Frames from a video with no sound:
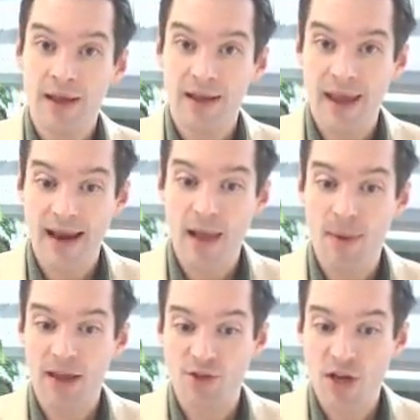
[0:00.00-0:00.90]
can I
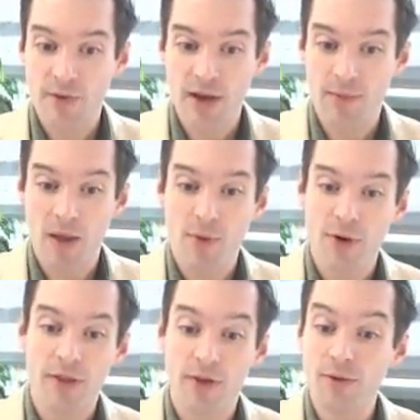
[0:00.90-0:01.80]
make a generator by
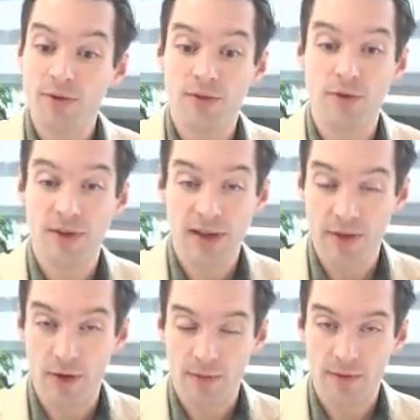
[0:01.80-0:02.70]
putting those two
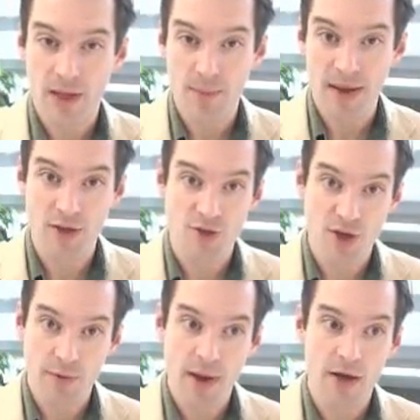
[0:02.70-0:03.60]
together and make a
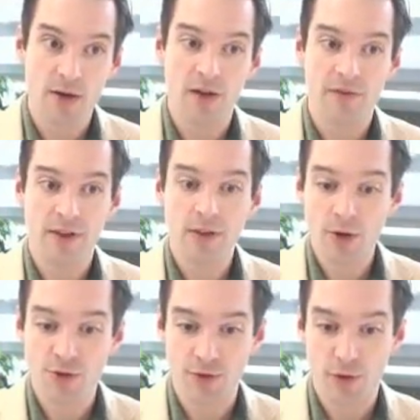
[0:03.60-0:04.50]
generator of the
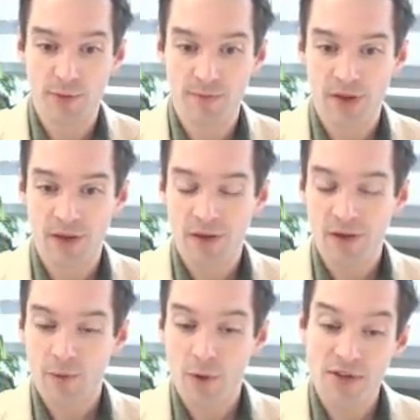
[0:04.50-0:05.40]
larger group?
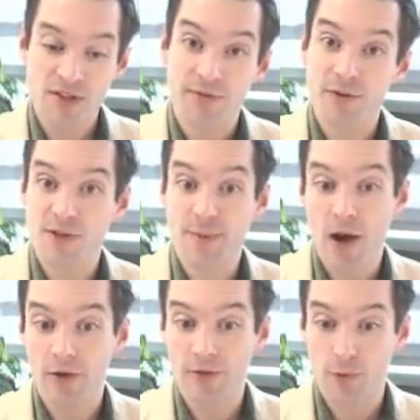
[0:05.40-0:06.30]
Well, what's the first
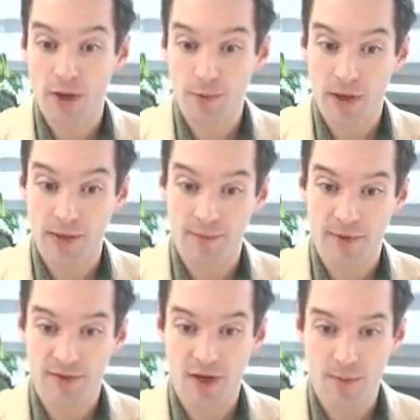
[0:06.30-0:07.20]
power of 1, 1?
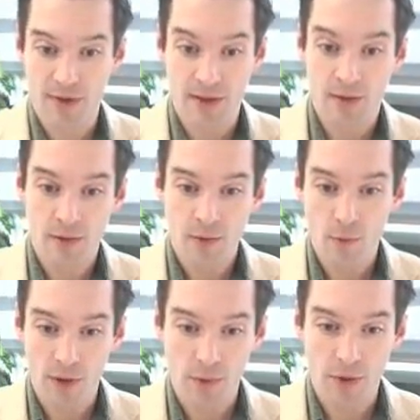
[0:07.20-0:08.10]
It's going to be
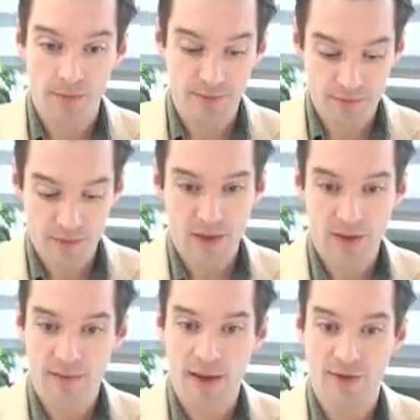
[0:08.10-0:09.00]
1, 1,
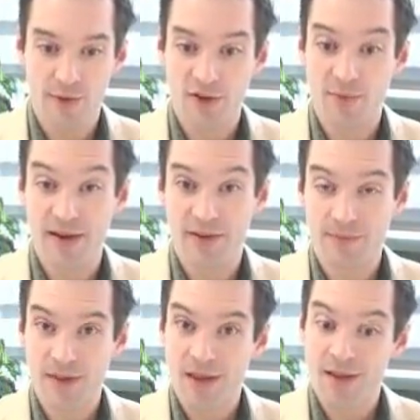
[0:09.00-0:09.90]
as you would expect.
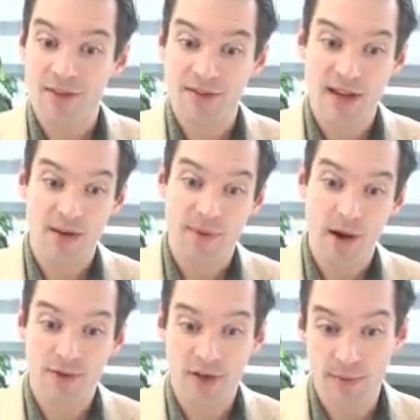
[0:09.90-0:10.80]
The second
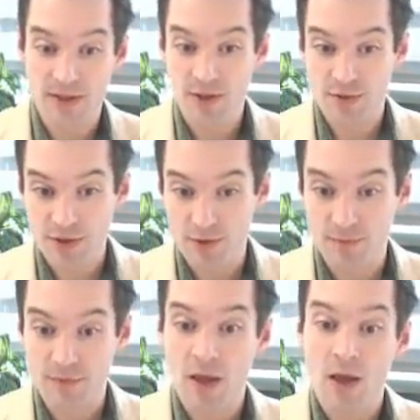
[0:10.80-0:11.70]
power is going to be 2, 2.
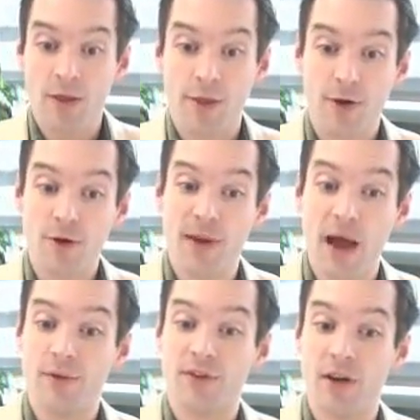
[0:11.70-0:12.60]
The third power is going